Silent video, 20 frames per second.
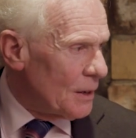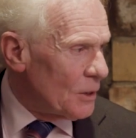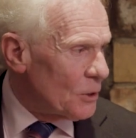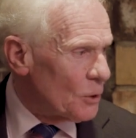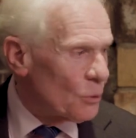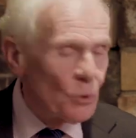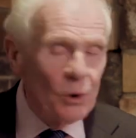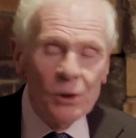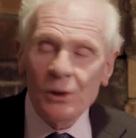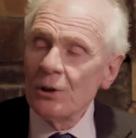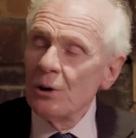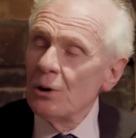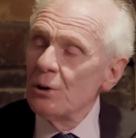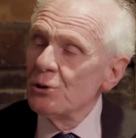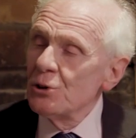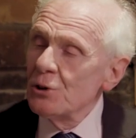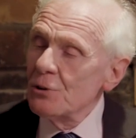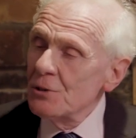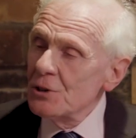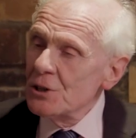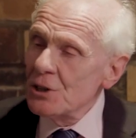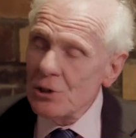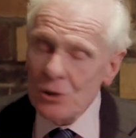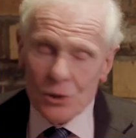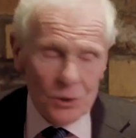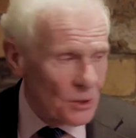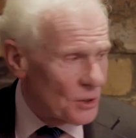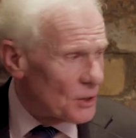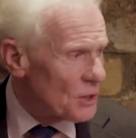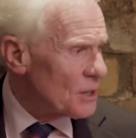The Royal College of
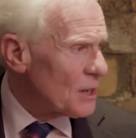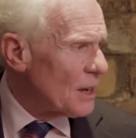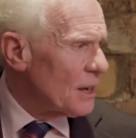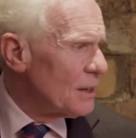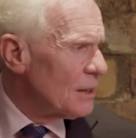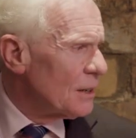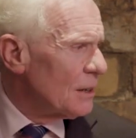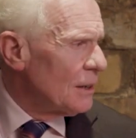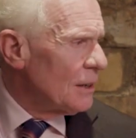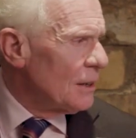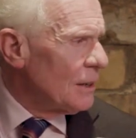Physicians said,